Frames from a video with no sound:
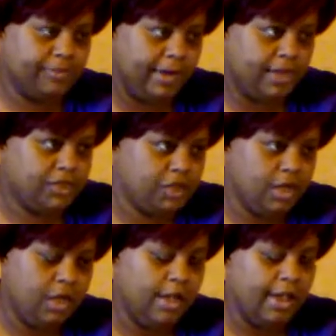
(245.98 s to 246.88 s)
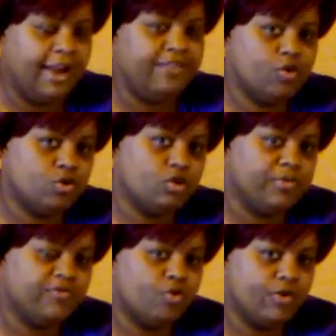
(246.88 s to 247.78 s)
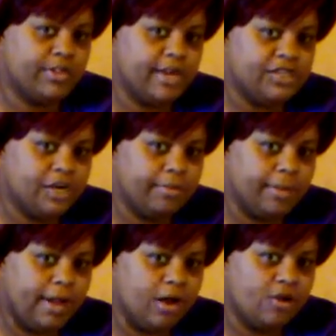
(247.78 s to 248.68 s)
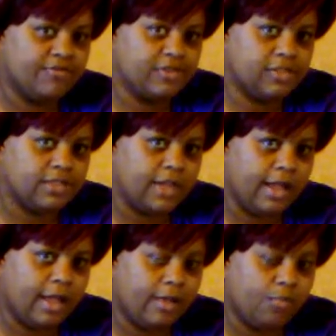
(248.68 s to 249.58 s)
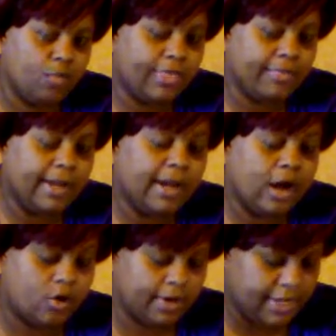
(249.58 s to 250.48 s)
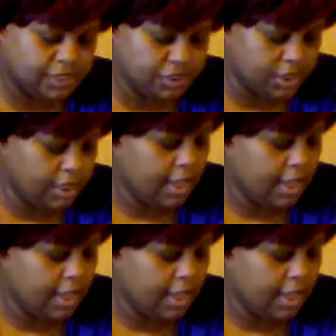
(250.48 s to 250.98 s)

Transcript: spinach. And I told you before that I share my harvest um, with my congregation.